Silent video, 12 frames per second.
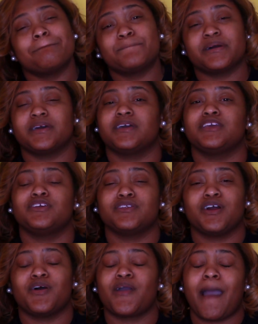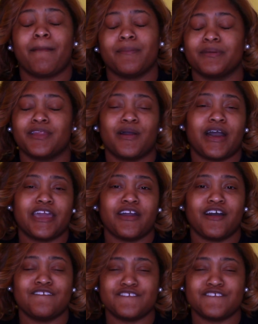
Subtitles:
But, you know, comment below how y'all